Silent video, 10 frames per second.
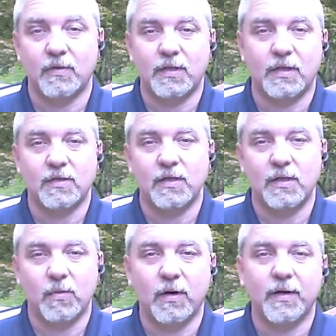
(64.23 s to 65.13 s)
of the Tennessee
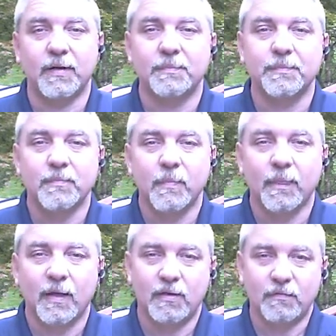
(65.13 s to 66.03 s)
Aquarium,
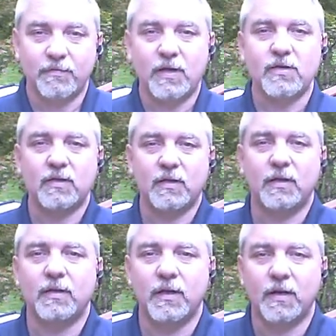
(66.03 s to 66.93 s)
and the vision
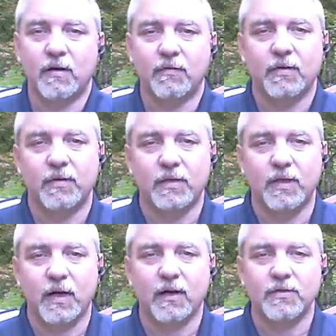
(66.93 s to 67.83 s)
that
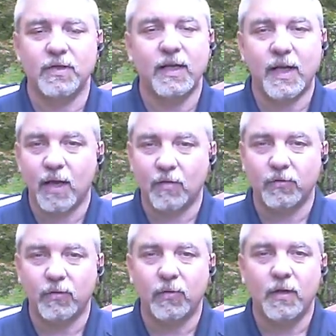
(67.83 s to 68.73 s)
our city
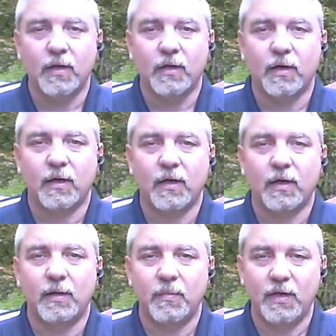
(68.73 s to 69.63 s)
council
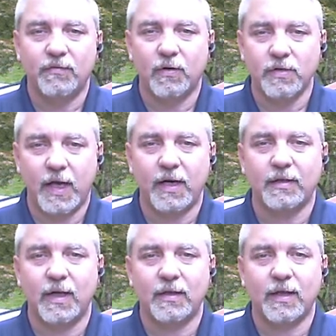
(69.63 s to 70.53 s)
and many folks had
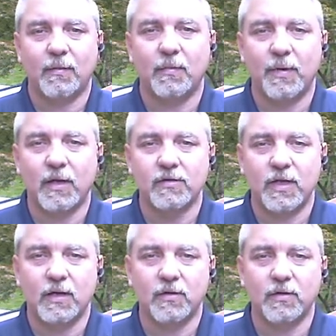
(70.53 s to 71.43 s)
at that time about
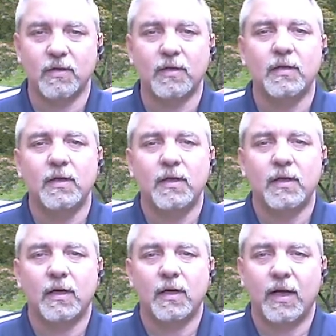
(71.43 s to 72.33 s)
Chattanooga,
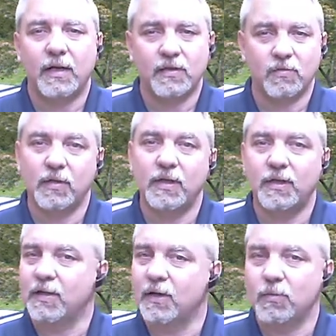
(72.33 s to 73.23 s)
I just really
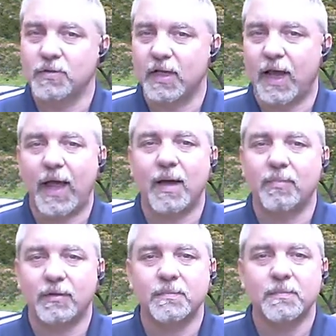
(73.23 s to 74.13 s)
didn't think was going to
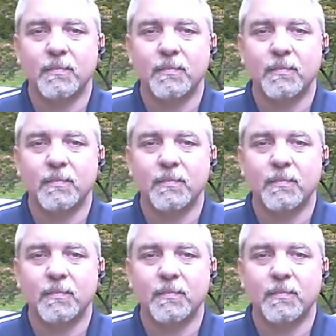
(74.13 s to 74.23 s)
happen.